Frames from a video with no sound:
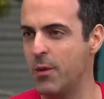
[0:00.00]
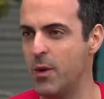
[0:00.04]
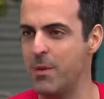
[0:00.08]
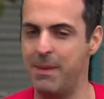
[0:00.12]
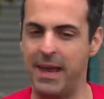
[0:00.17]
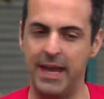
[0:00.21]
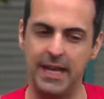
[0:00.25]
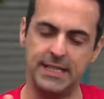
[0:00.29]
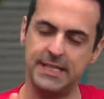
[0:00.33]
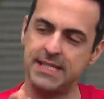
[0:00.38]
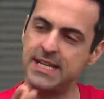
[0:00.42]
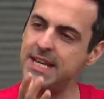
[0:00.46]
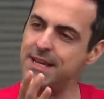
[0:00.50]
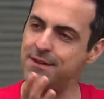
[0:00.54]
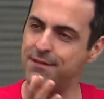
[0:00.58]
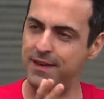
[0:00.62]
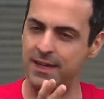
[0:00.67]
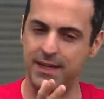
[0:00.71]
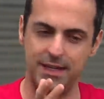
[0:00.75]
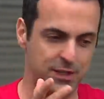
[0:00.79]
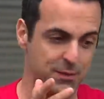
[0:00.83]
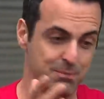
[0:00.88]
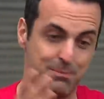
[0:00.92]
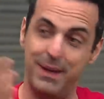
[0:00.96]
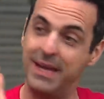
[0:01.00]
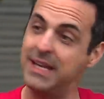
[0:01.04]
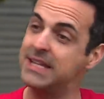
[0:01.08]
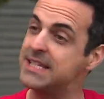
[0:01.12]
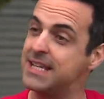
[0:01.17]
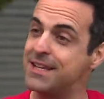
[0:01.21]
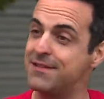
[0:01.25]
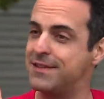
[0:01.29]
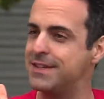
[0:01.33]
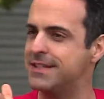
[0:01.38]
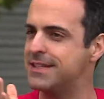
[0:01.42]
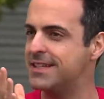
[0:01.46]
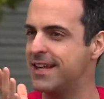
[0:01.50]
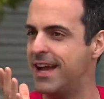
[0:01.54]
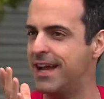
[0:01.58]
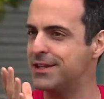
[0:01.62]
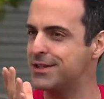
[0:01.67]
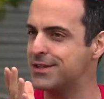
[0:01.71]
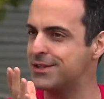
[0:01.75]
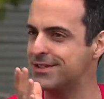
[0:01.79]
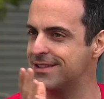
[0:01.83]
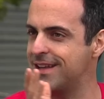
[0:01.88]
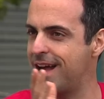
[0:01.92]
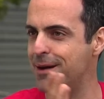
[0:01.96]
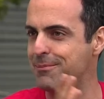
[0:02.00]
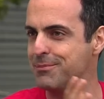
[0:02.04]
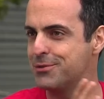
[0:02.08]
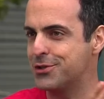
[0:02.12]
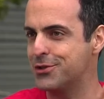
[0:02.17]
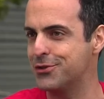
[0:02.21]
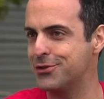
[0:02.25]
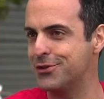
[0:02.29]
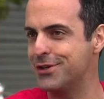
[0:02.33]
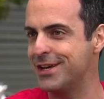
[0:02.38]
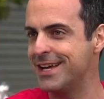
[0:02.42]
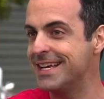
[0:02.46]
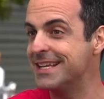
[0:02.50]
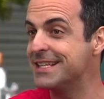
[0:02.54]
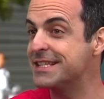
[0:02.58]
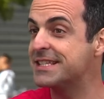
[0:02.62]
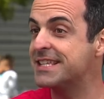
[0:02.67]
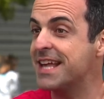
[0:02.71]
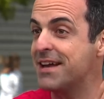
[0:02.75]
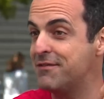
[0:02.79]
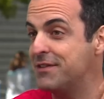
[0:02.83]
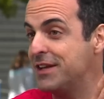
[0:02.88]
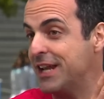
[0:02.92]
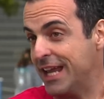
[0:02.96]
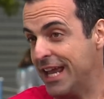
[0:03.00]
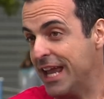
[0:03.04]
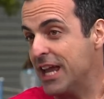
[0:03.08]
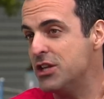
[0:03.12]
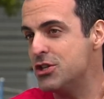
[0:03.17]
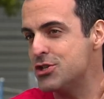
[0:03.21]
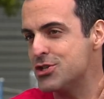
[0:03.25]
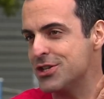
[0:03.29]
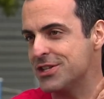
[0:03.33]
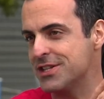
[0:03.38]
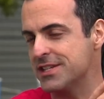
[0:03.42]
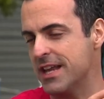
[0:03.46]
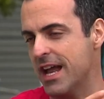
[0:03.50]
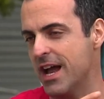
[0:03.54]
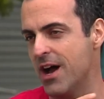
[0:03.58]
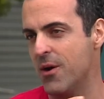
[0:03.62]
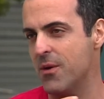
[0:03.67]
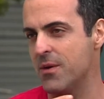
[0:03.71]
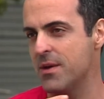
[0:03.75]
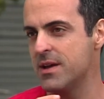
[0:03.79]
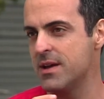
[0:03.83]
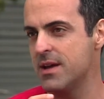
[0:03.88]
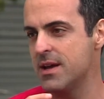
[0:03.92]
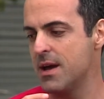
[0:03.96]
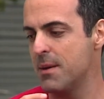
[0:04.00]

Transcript: We make T Vs, big T V sets, up to seventy inches now.